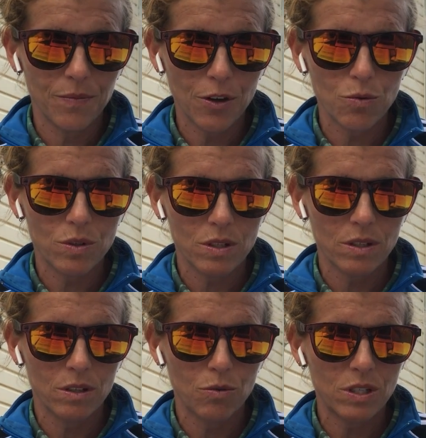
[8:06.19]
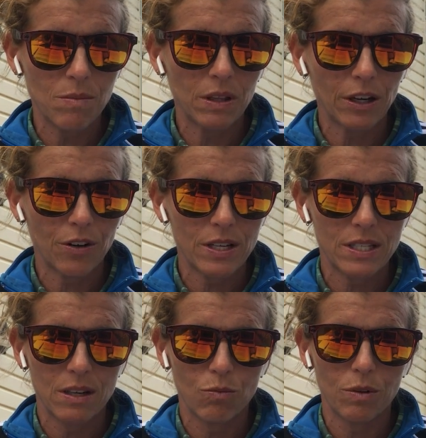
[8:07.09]
those similarities
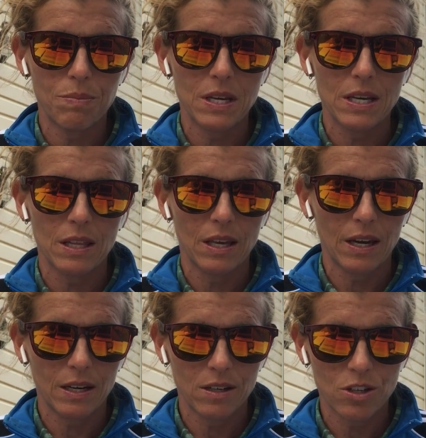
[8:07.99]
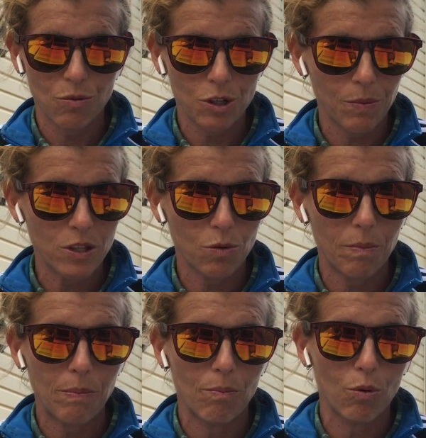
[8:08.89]
then would be that she responds with
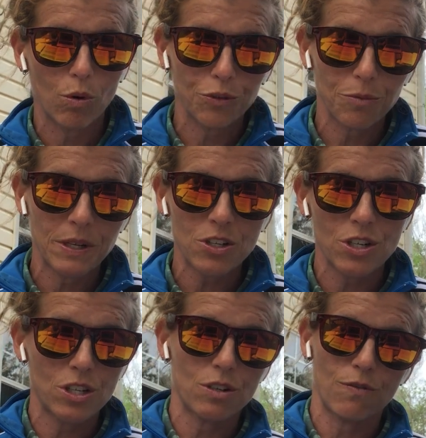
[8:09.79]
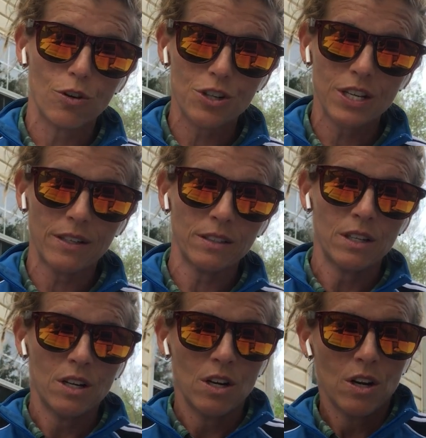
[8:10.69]
bewilderment. She's a virgin.
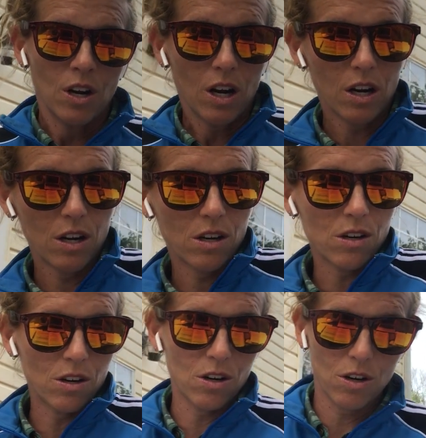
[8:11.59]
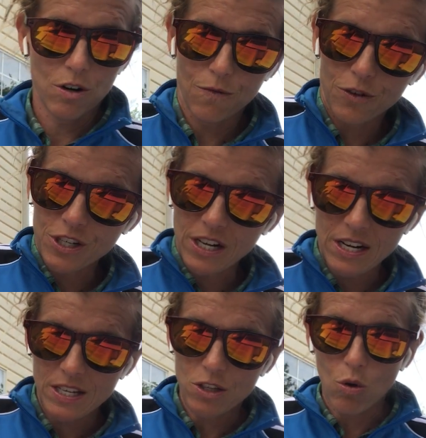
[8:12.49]
Her
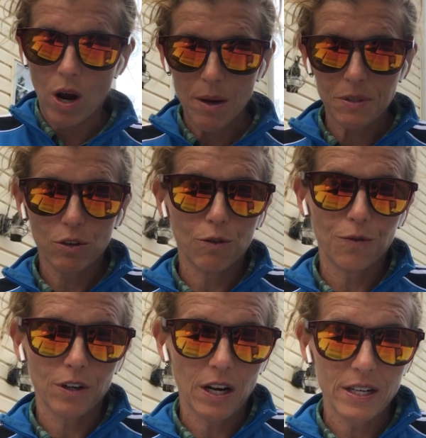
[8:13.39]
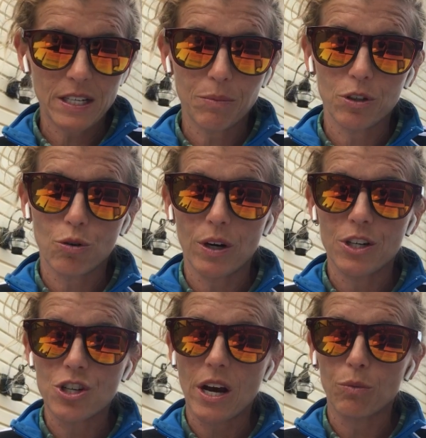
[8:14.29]
virginity is no obstacle, for God is able to create a
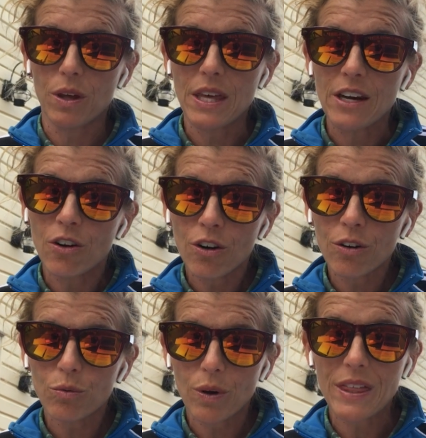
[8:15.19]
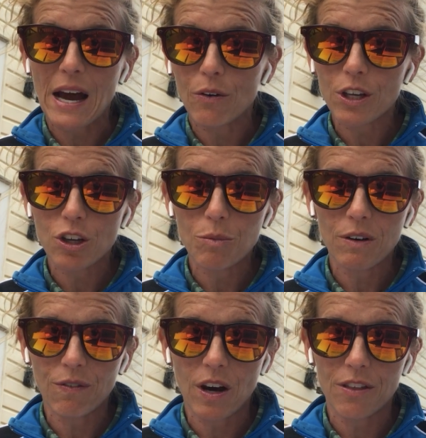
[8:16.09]
child within her without a human
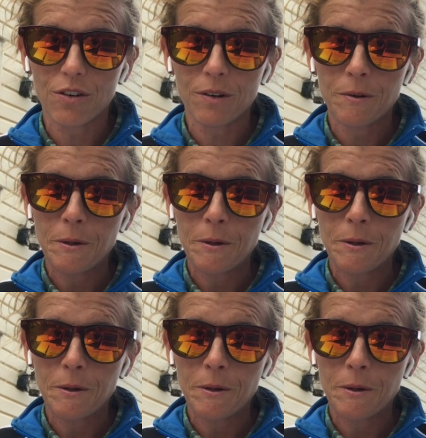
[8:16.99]
father,